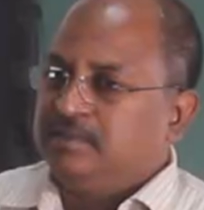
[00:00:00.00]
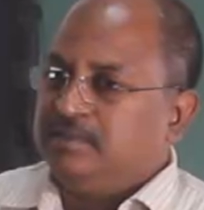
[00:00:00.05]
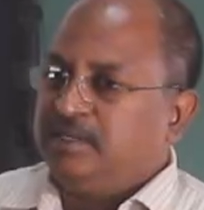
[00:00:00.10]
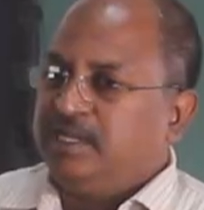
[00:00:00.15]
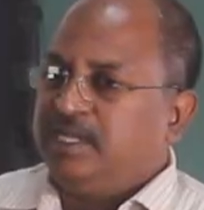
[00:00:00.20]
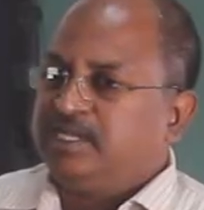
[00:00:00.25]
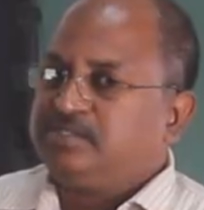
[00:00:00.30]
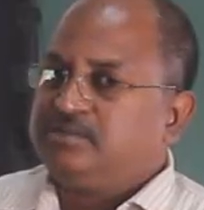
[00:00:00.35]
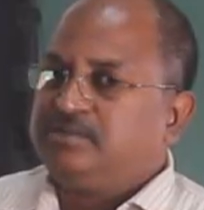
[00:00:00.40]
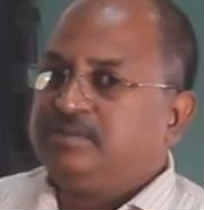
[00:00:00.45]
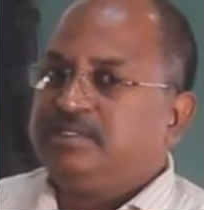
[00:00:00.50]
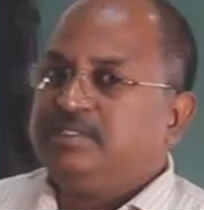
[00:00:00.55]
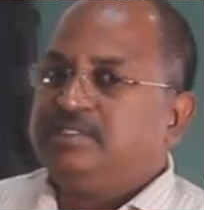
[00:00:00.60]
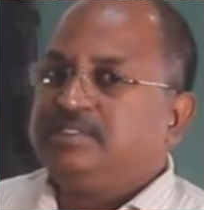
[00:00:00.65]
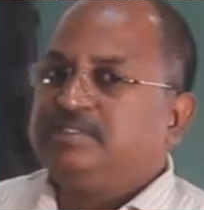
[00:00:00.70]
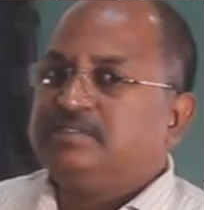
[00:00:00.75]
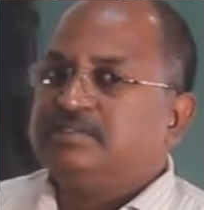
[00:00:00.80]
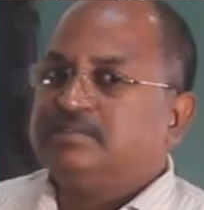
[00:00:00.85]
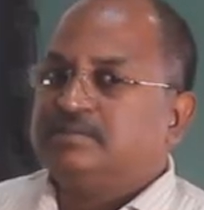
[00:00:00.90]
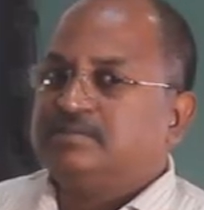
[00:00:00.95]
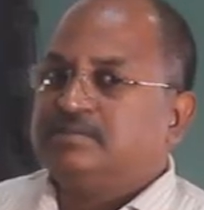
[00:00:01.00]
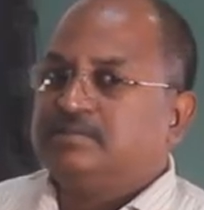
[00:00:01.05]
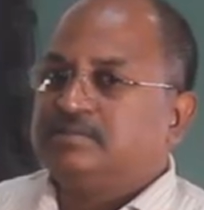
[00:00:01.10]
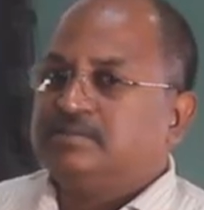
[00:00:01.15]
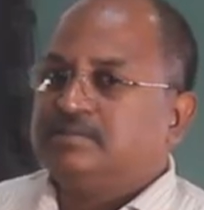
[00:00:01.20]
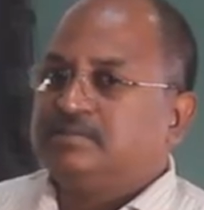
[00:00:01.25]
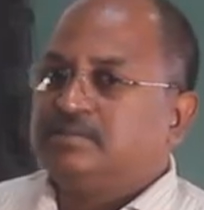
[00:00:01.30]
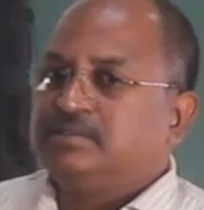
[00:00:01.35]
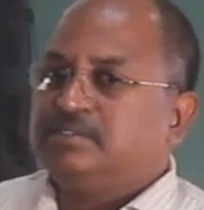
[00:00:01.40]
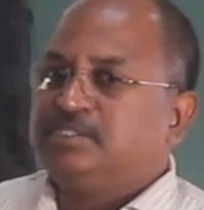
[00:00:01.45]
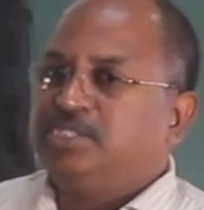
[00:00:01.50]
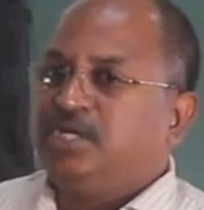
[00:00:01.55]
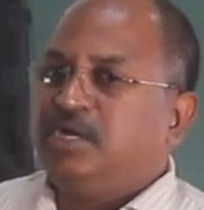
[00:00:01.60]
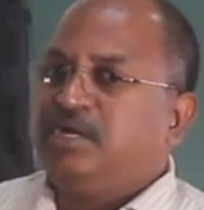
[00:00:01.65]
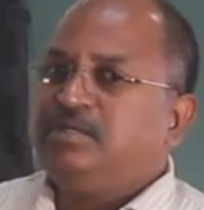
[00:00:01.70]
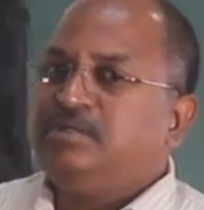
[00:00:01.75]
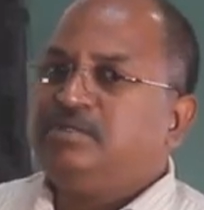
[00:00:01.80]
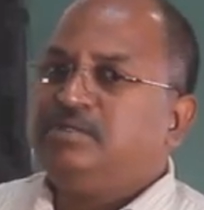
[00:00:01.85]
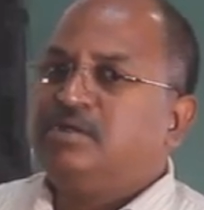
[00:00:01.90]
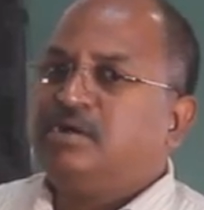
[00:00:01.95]
Actually,
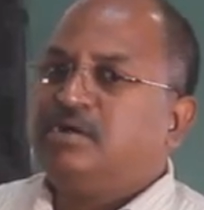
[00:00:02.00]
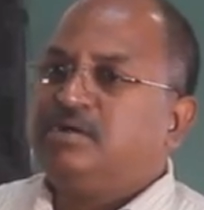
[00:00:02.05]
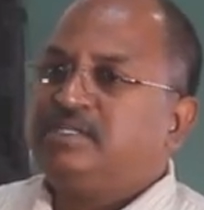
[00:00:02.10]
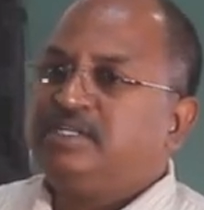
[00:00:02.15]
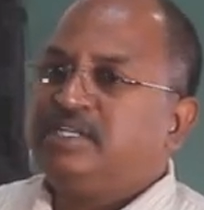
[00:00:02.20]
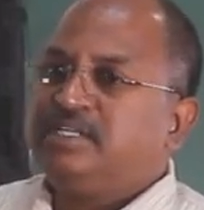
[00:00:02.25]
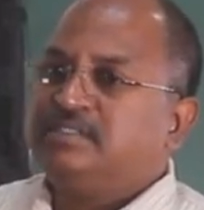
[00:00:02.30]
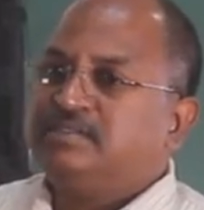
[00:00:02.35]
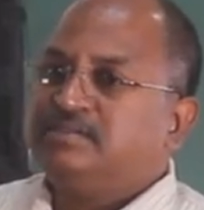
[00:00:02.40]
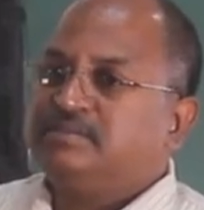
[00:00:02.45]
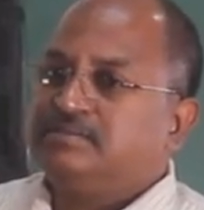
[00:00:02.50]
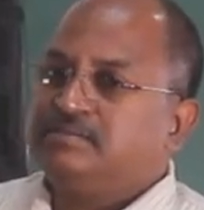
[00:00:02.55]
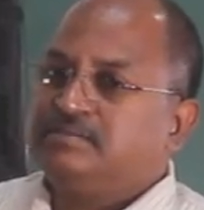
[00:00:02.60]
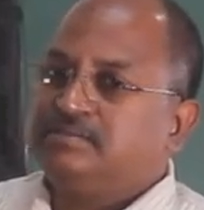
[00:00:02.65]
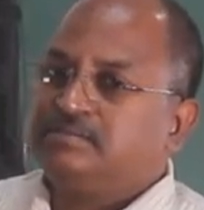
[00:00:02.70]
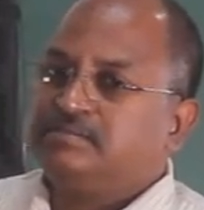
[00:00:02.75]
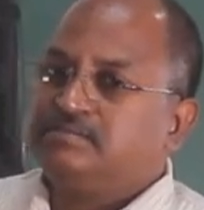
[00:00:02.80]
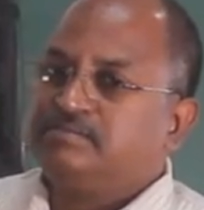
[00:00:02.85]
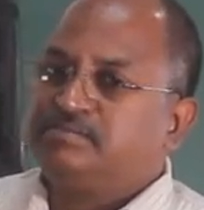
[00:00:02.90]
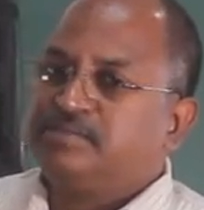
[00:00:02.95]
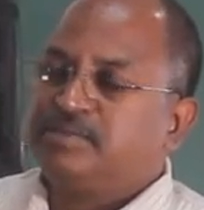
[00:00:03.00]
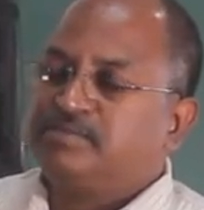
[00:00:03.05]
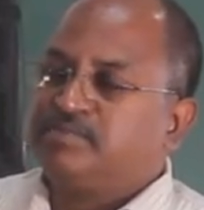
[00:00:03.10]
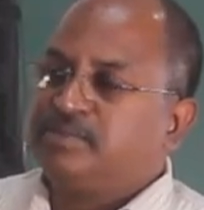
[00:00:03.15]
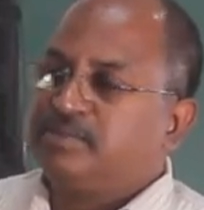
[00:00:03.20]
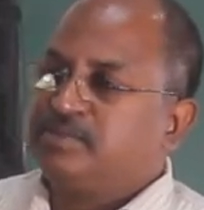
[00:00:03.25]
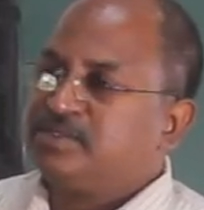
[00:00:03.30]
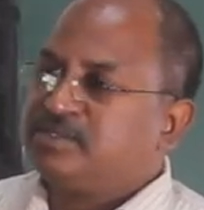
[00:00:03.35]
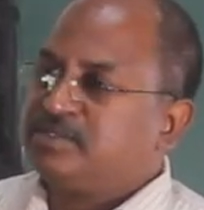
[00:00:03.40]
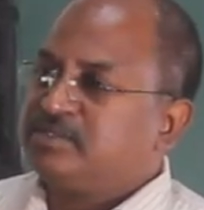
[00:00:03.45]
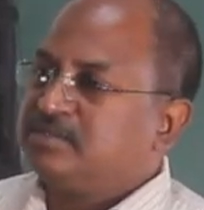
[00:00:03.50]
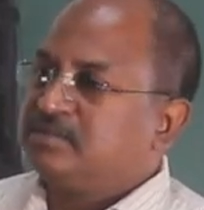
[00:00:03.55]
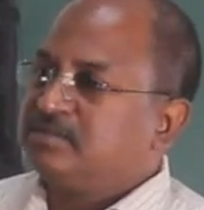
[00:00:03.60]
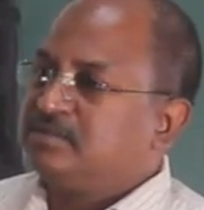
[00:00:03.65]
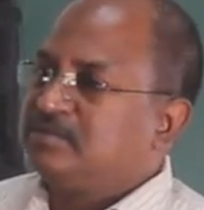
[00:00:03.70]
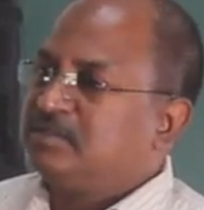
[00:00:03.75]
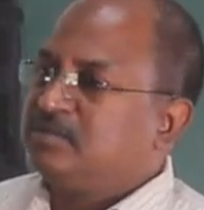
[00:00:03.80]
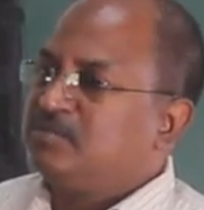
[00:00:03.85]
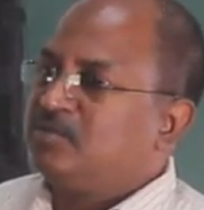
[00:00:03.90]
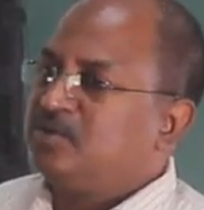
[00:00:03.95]
John Dalton proposed
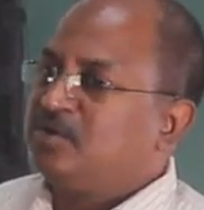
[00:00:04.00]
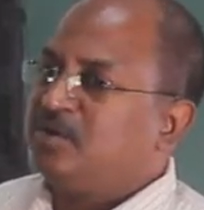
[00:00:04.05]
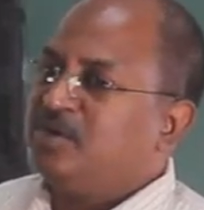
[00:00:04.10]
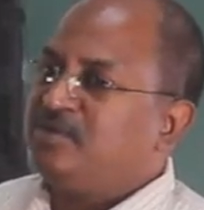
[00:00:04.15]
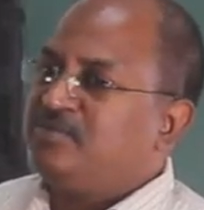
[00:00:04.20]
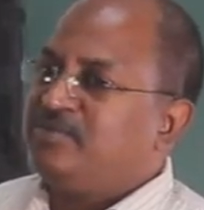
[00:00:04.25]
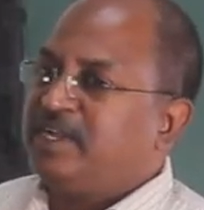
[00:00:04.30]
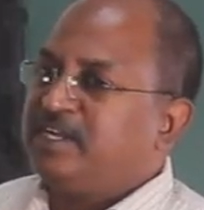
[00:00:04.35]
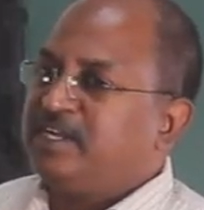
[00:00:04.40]
the model of